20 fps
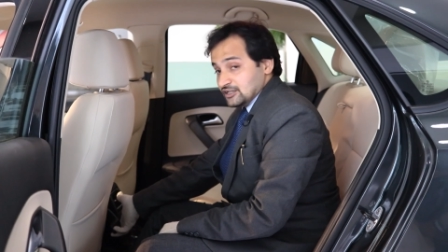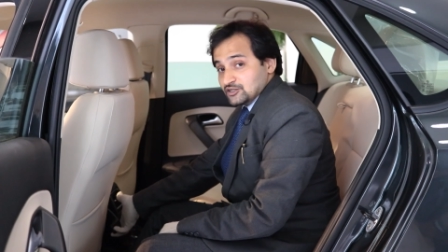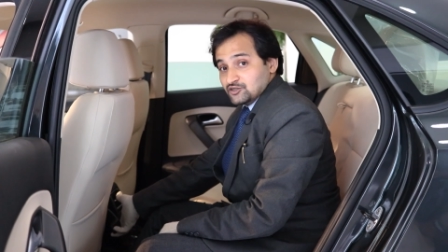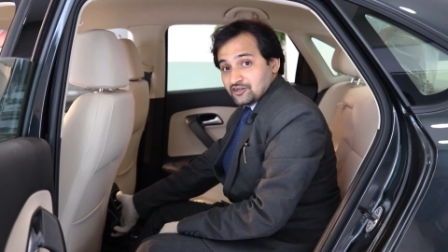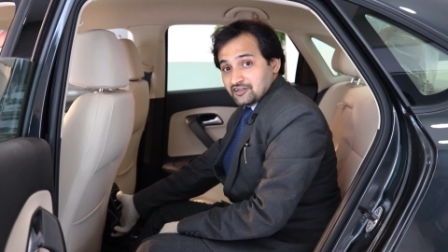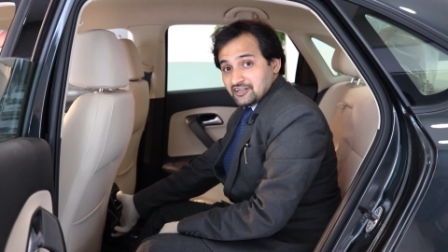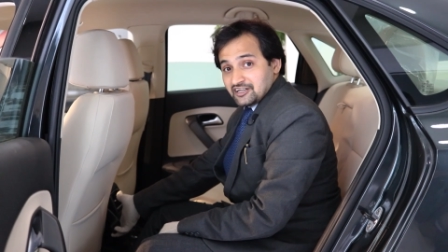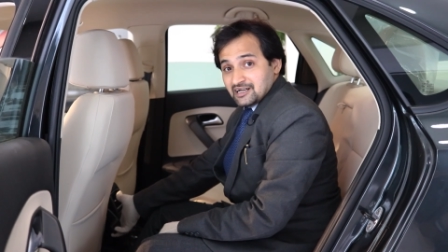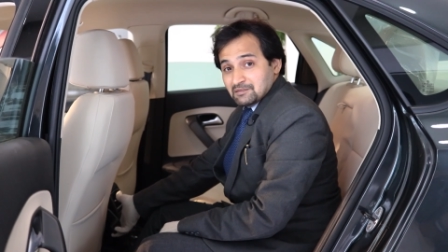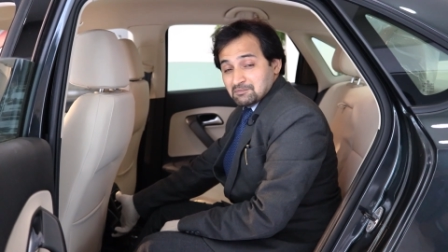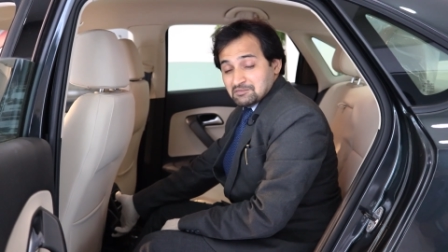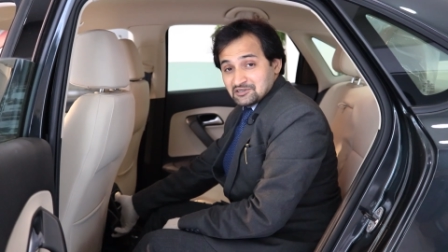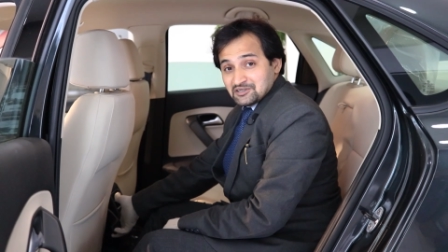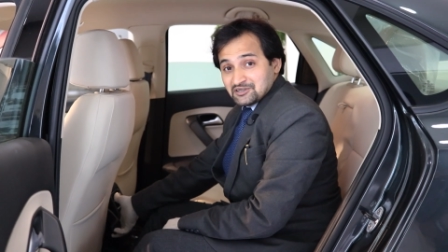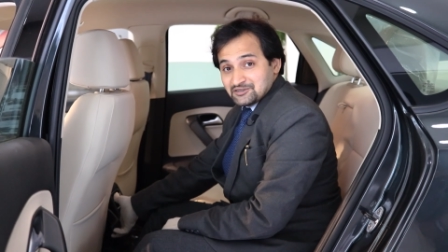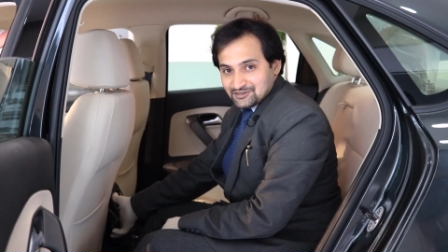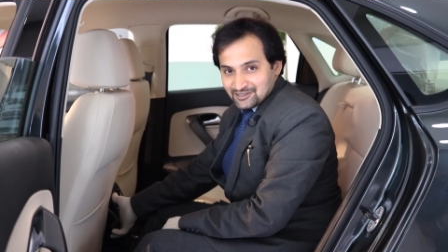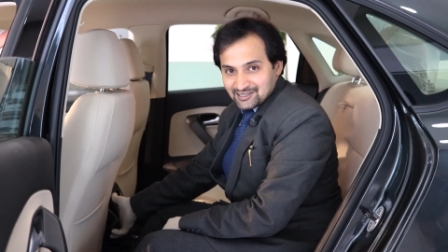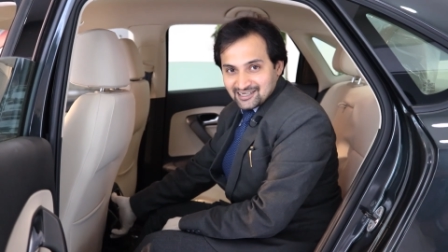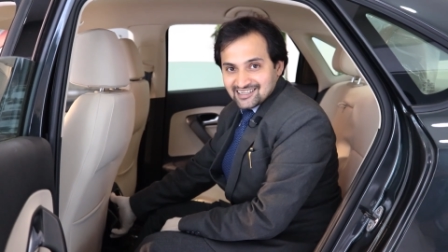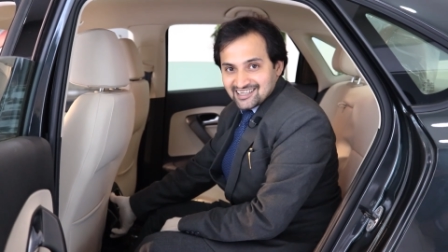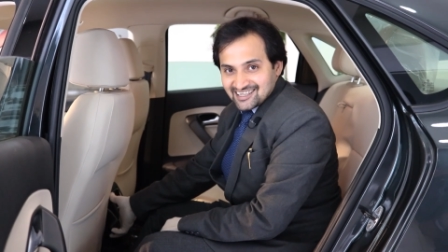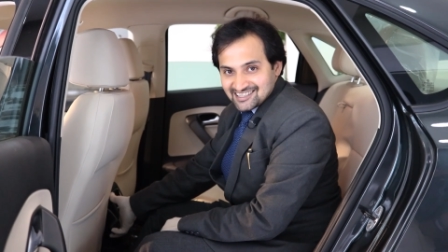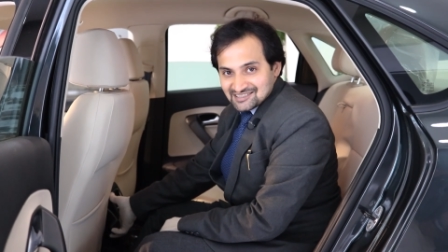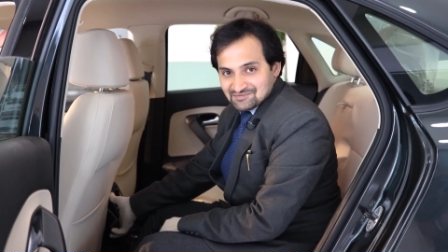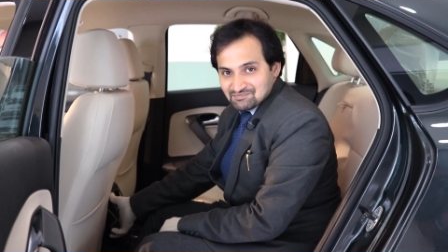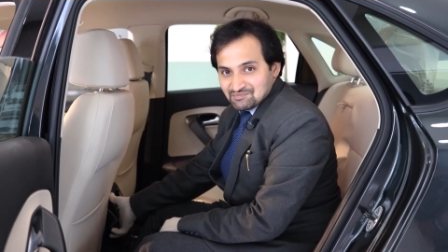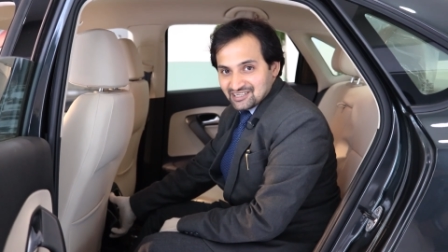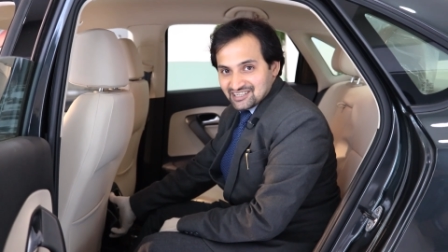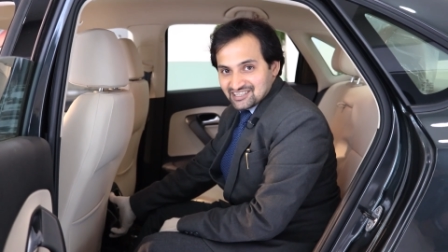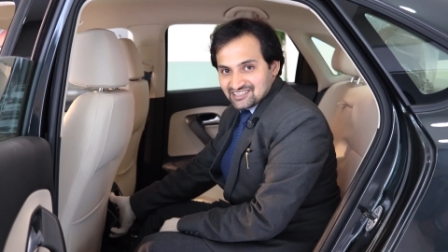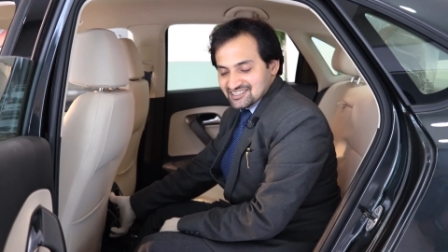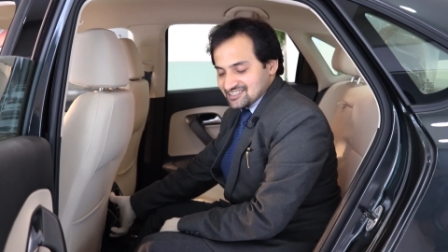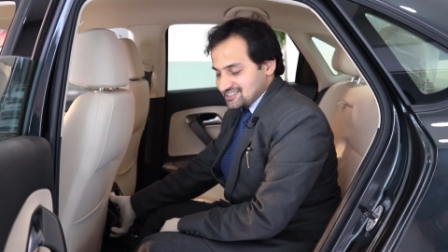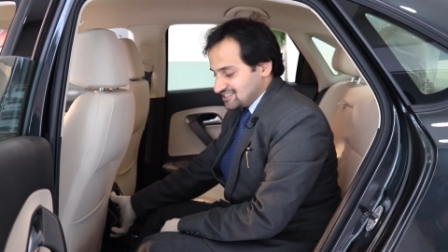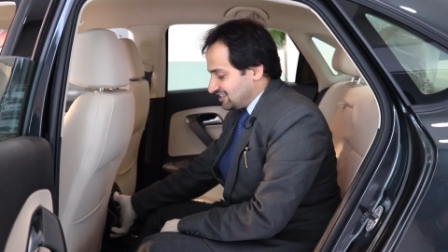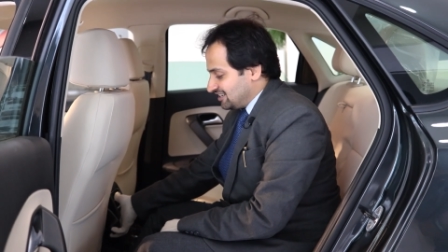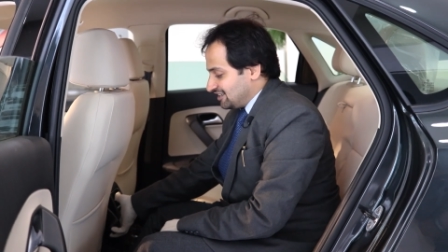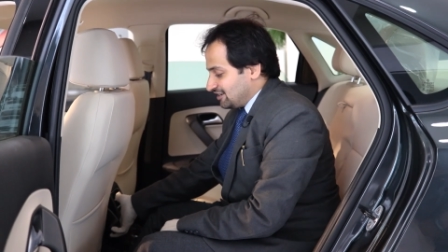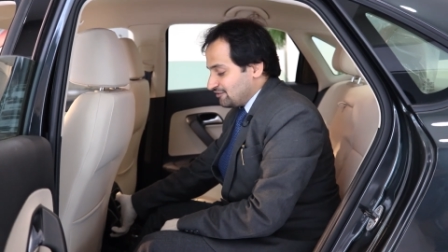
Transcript: Talking about the rear leg space,